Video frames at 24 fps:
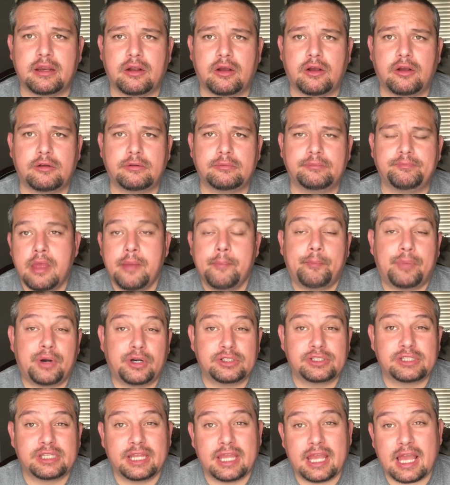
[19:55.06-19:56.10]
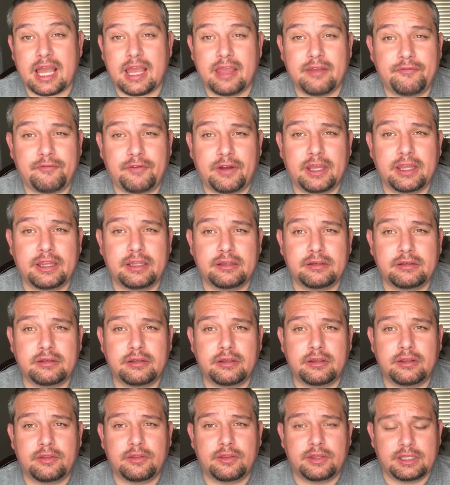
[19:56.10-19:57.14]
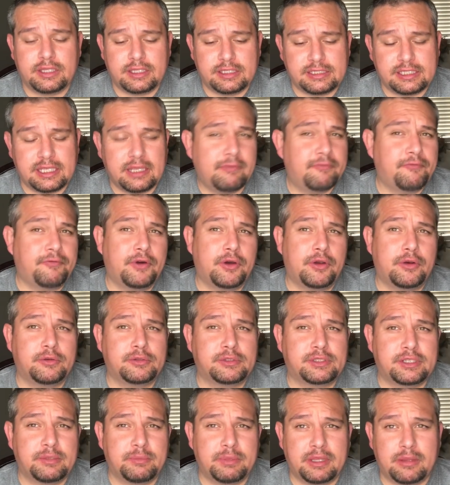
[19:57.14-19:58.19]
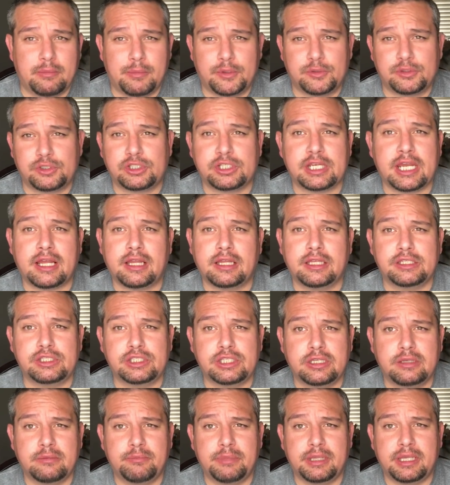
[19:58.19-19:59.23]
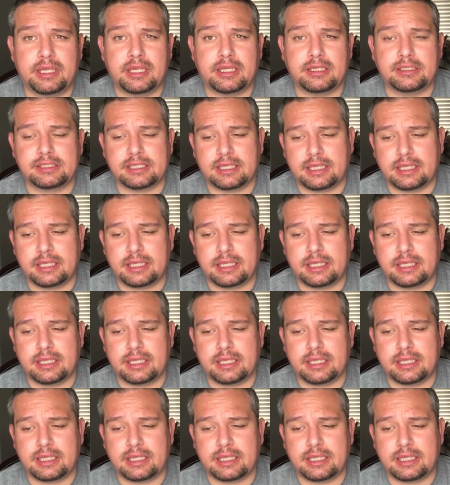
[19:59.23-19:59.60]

it all. Personally, I find uh, the team photos to be the most challenging because